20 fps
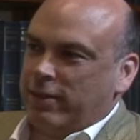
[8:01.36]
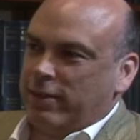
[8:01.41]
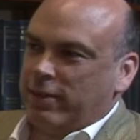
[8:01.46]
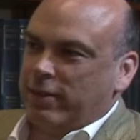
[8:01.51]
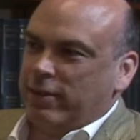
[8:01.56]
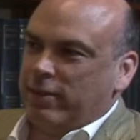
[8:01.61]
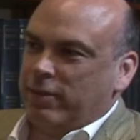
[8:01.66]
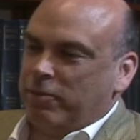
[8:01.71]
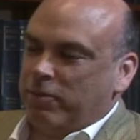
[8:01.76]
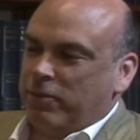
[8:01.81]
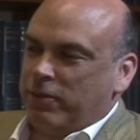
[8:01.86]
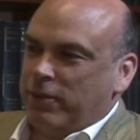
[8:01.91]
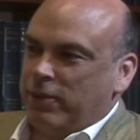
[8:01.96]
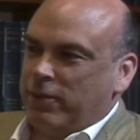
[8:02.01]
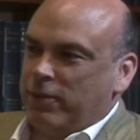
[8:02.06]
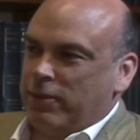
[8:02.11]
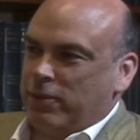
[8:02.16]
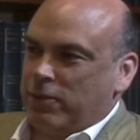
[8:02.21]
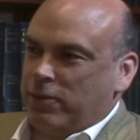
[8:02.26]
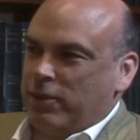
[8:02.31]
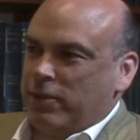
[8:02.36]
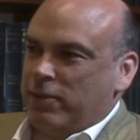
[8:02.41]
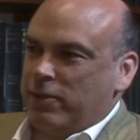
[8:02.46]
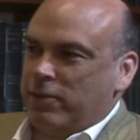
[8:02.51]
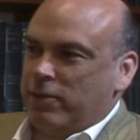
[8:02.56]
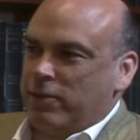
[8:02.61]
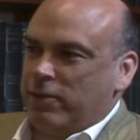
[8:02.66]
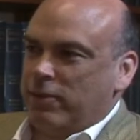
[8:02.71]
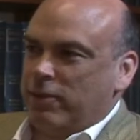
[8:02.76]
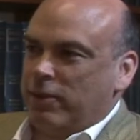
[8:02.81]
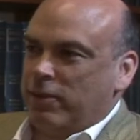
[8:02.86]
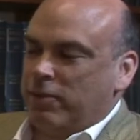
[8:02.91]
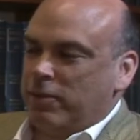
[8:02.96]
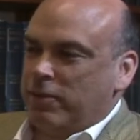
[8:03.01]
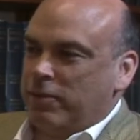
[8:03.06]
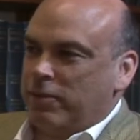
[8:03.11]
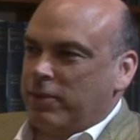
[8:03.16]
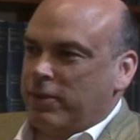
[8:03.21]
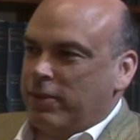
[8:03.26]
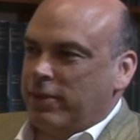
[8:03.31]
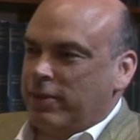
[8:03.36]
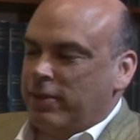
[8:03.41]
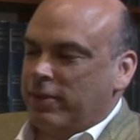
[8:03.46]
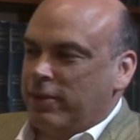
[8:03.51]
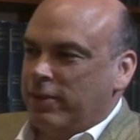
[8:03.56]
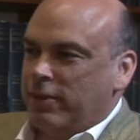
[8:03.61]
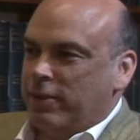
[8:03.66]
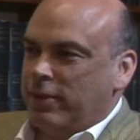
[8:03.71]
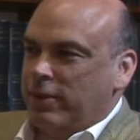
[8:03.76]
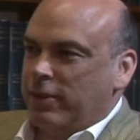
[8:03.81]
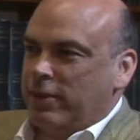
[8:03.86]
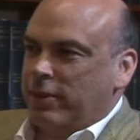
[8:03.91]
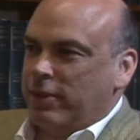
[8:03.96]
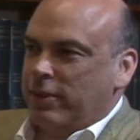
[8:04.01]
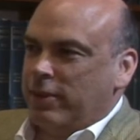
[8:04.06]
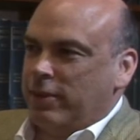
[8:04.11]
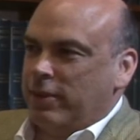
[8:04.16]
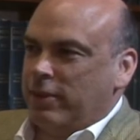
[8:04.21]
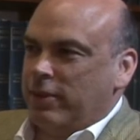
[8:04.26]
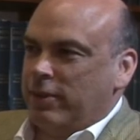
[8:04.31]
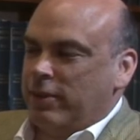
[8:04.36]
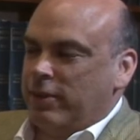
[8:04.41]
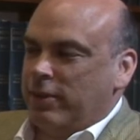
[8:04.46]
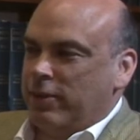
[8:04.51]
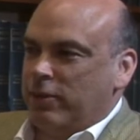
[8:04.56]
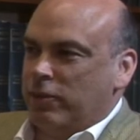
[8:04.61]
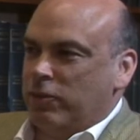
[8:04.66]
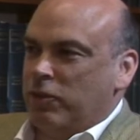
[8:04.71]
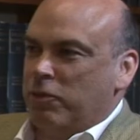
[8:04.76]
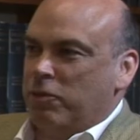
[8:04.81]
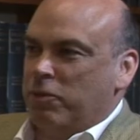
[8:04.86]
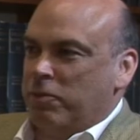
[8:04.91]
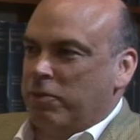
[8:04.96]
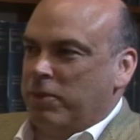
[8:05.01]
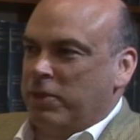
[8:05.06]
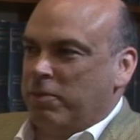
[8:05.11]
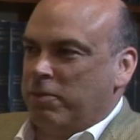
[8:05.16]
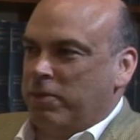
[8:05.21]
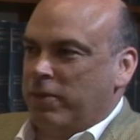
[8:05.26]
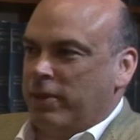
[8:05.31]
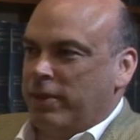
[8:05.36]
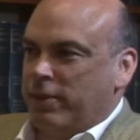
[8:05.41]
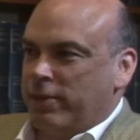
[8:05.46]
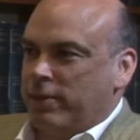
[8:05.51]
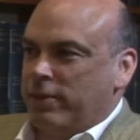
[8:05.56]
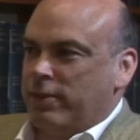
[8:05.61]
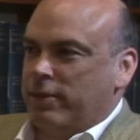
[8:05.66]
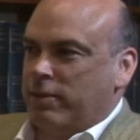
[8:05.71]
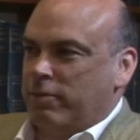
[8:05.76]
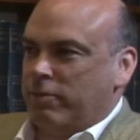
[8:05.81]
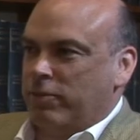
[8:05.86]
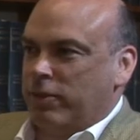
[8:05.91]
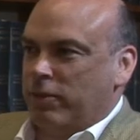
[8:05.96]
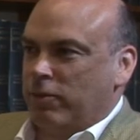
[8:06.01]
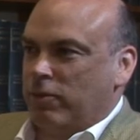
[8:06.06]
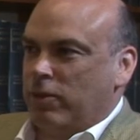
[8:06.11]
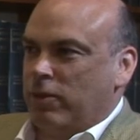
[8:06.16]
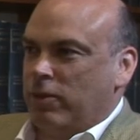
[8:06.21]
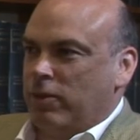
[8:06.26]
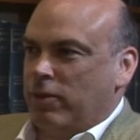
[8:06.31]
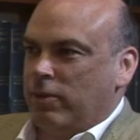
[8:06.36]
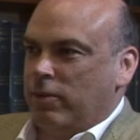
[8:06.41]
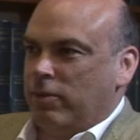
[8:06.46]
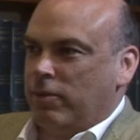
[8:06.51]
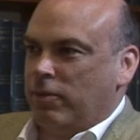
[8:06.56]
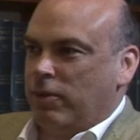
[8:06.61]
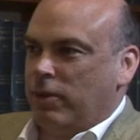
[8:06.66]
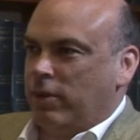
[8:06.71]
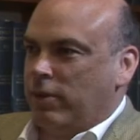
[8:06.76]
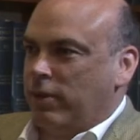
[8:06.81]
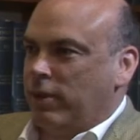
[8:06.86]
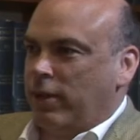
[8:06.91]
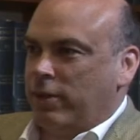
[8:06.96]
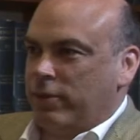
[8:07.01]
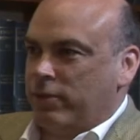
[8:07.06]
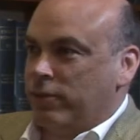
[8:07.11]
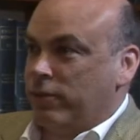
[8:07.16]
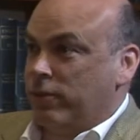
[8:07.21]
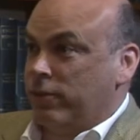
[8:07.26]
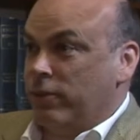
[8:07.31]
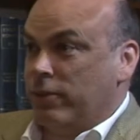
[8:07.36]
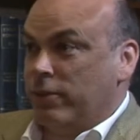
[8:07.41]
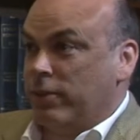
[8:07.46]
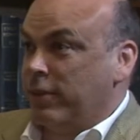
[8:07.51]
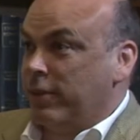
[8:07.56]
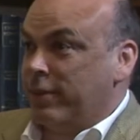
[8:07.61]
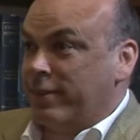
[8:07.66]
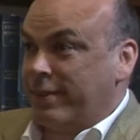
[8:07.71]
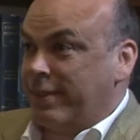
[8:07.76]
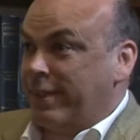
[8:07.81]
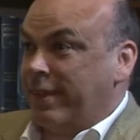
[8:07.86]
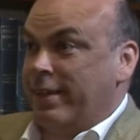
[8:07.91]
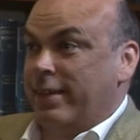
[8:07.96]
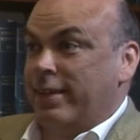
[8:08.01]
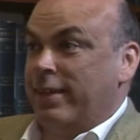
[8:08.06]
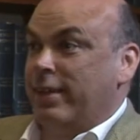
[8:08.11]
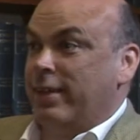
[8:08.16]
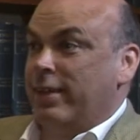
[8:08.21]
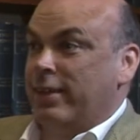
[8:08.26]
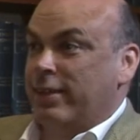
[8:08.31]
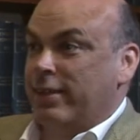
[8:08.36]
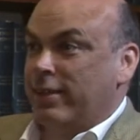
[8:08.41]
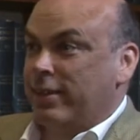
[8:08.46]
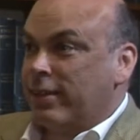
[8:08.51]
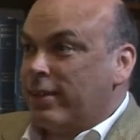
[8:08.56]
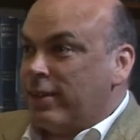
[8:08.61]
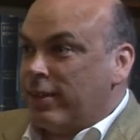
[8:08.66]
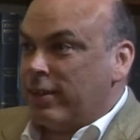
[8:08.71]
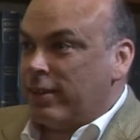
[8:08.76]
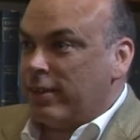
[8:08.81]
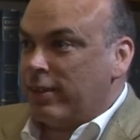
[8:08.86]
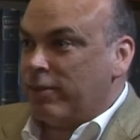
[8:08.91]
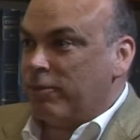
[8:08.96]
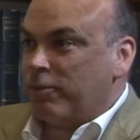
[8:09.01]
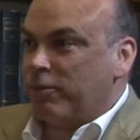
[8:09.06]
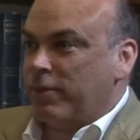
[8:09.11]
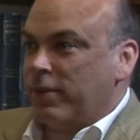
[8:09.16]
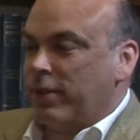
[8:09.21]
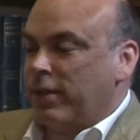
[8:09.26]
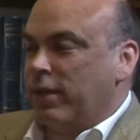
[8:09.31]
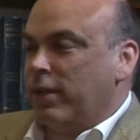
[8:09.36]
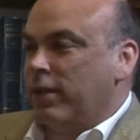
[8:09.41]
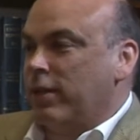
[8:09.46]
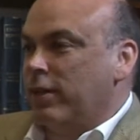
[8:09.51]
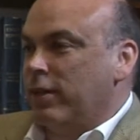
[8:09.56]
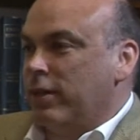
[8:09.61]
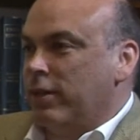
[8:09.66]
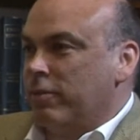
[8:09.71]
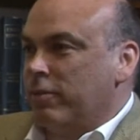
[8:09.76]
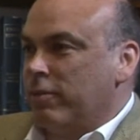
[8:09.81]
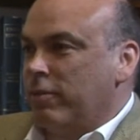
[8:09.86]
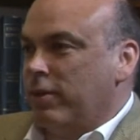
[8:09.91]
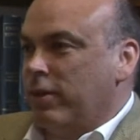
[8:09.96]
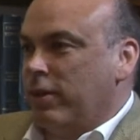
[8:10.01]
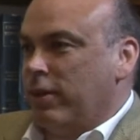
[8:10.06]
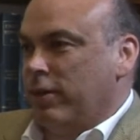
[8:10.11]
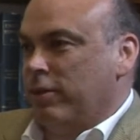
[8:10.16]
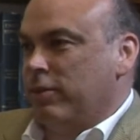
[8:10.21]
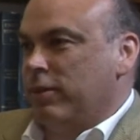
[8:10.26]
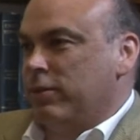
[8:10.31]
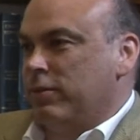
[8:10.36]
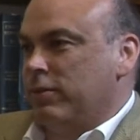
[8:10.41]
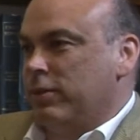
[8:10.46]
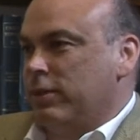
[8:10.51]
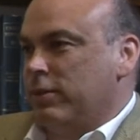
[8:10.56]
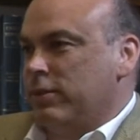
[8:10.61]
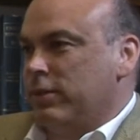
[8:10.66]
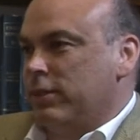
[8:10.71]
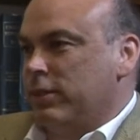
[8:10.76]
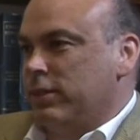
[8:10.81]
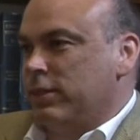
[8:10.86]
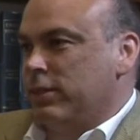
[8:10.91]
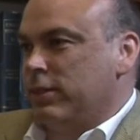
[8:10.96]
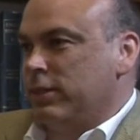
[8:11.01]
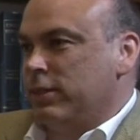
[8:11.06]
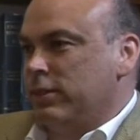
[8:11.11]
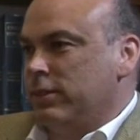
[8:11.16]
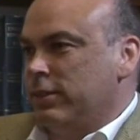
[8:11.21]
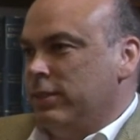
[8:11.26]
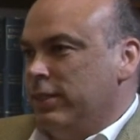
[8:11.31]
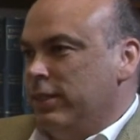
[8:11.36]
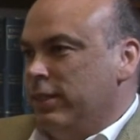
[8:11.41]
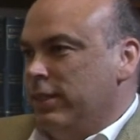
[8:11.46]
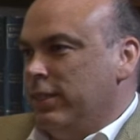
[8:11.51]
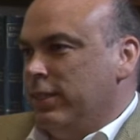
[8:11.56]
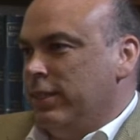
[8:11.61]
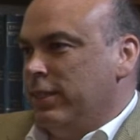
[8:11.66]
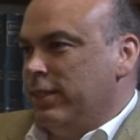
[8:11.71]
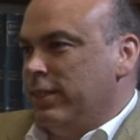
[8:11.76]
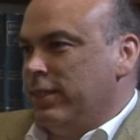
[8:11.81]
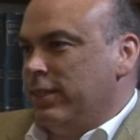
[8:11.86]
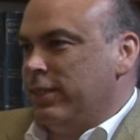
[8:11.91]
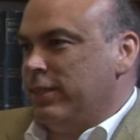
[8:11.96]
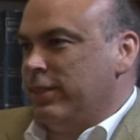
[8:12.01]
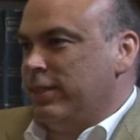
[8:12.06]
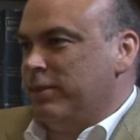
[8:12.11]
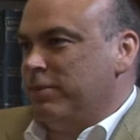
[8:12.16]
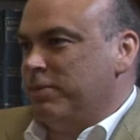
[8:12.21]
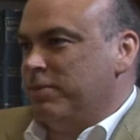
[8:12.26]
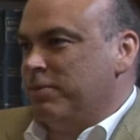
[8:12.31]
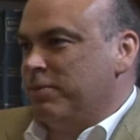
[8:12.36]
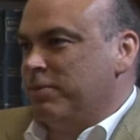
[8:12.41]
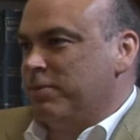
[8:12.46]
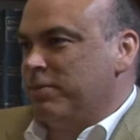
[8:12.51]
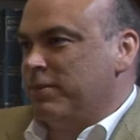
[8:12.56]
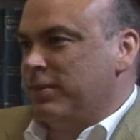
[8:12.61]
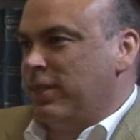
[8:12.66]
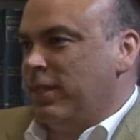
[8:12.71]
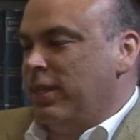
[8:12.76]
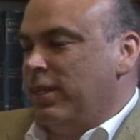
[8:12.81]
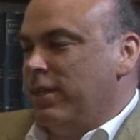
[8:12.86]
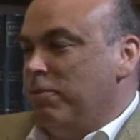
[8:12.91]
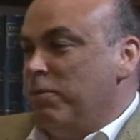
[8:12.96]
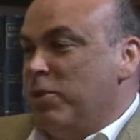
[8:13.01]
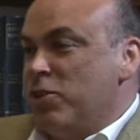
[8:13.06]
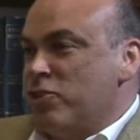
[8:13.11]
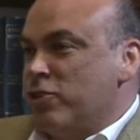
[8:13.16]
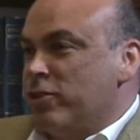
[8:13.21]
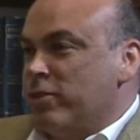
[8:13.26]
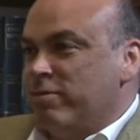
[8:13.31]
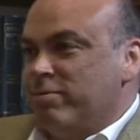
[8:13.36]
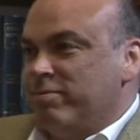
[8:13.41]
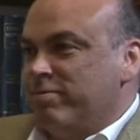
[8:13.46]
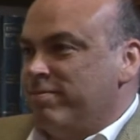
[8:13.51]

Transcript: the situation, you know, of there's a group of people, they see something wrong. Well, that's just not going to stay there in that kind of high growth culture. So, and then a mission.